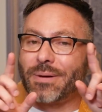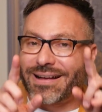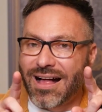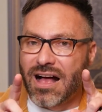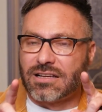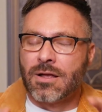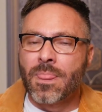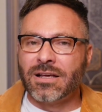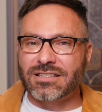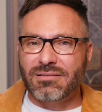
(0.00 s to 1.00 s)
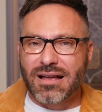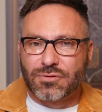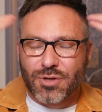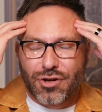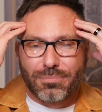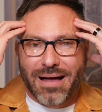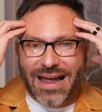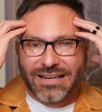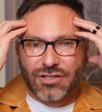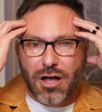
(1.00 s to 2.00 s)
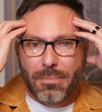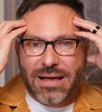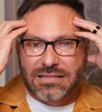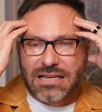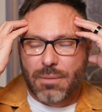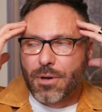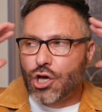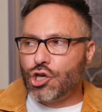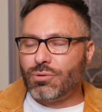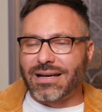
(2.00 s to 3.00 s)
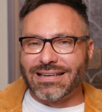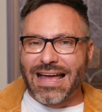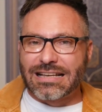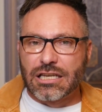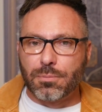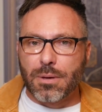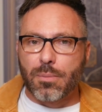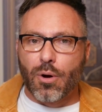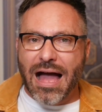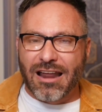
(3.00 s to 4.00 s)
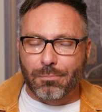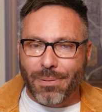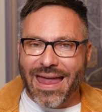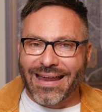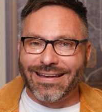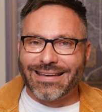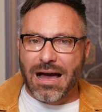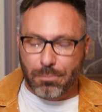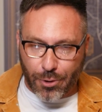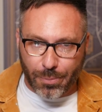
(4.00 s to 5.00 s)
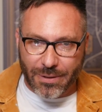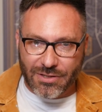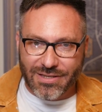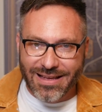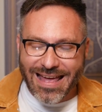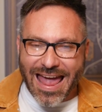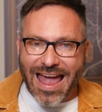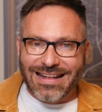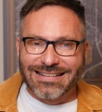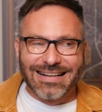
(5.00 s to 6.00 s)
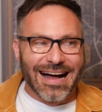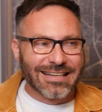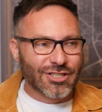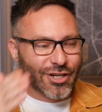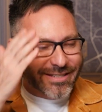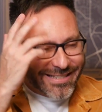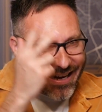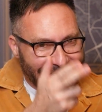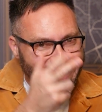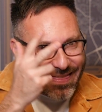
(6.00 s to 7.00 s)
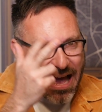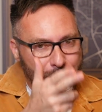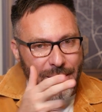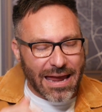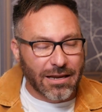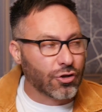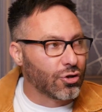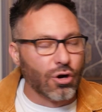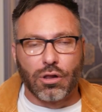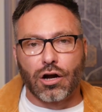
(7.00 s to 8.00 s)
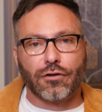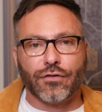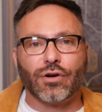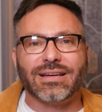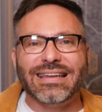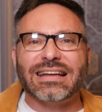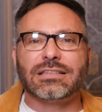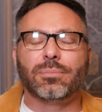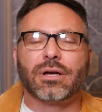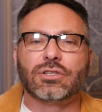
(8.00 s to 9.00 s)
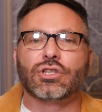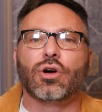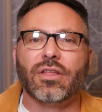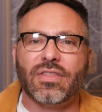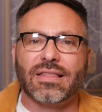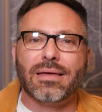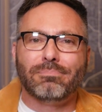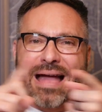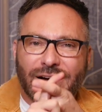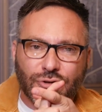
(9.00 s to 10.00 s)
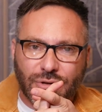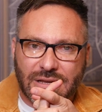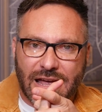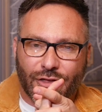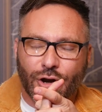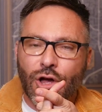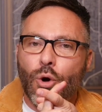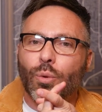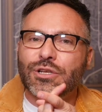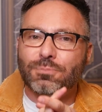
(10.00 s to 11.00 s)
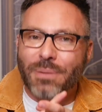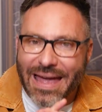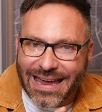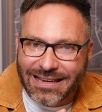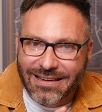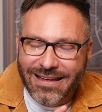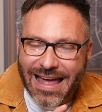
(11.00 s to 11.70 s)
because sometimes when your mind is all messed up, you connected to people out of pain and not purpose. And God starts cutting that pain and you no longer feel connected because the only thing that bound you together was pain.